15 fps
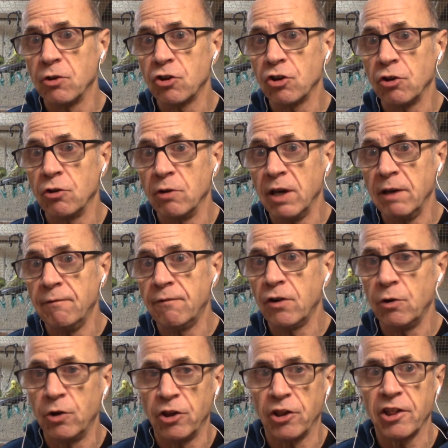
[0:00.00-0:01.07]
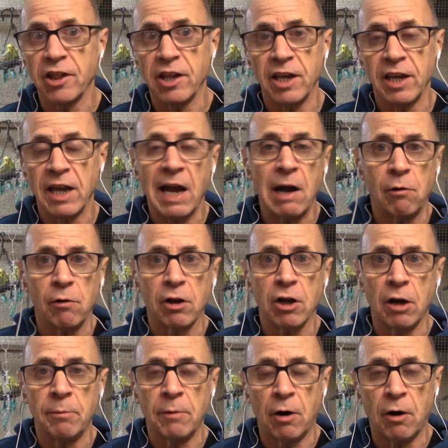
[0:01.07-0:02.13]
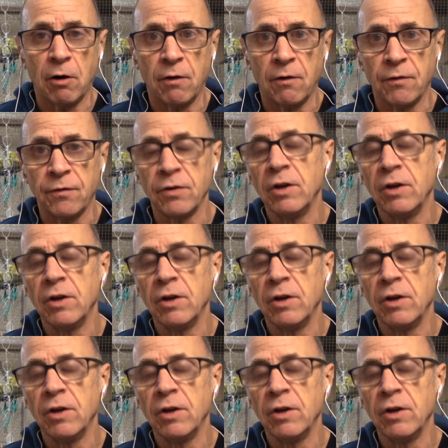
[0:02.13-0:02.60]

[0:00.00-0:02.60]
to influence the outcome of